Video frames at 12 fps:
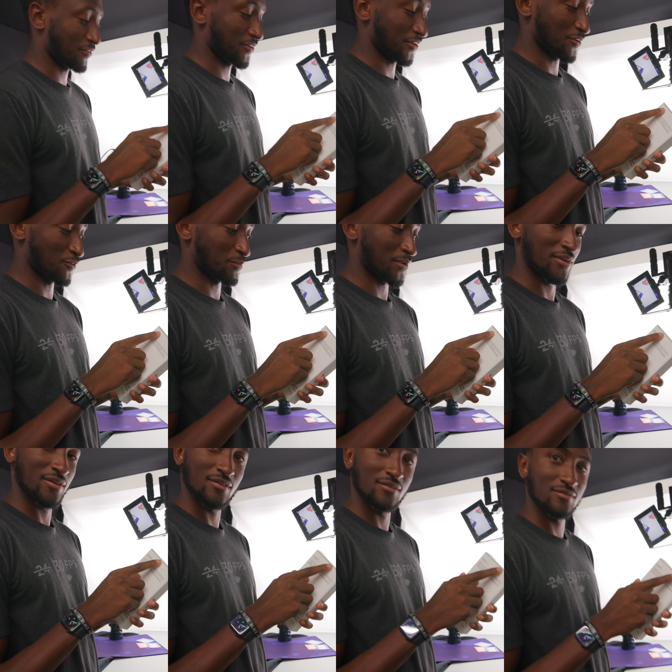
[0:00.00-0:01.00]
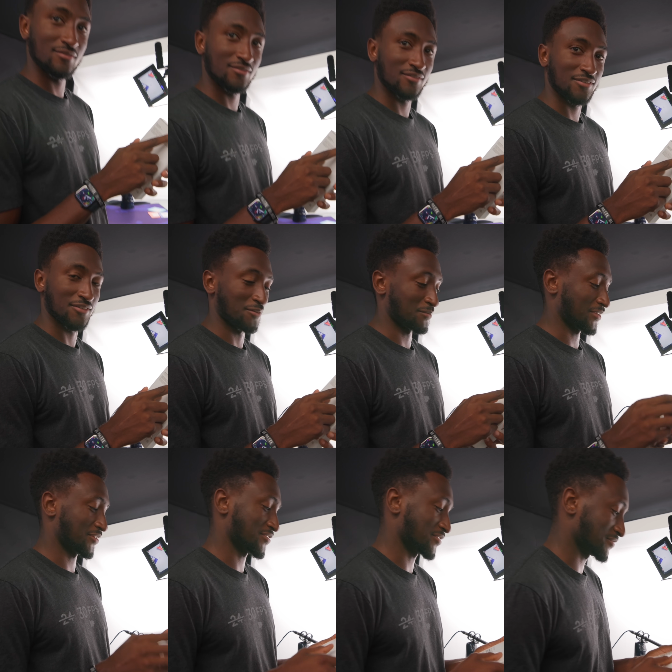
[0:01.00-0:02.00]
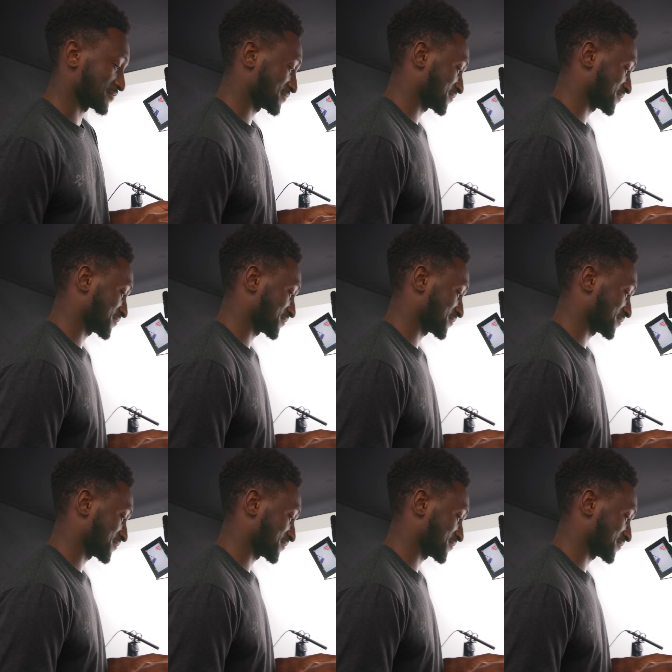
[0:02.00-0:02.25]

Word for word: already opened it, so I'm not sure.